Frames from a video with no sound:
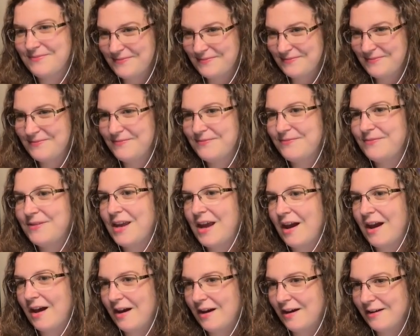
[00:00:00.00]

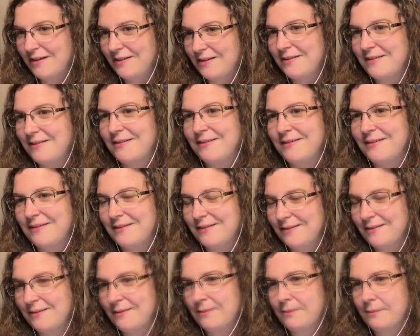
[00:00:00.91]

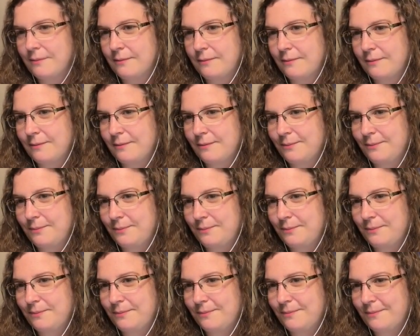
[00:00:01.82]

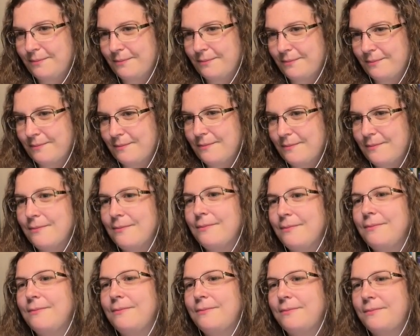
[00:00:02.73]

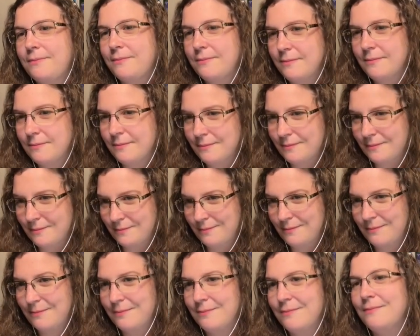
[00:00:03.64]

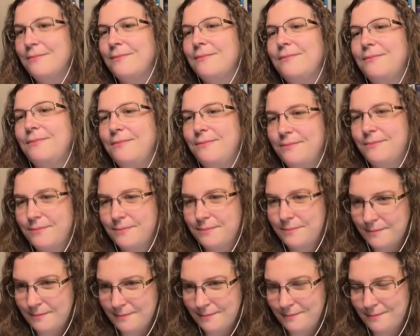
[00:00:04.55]

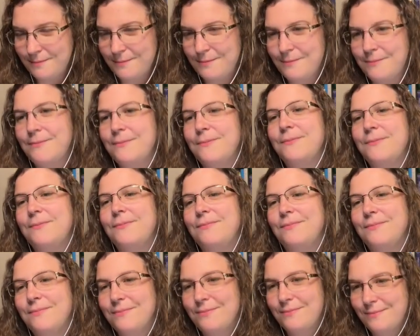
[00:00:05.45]

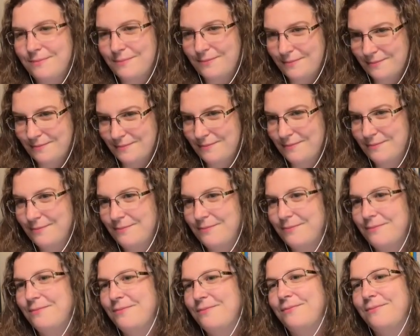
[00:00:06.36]

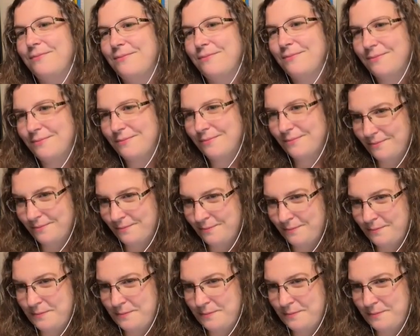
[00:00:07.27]
(not speaking)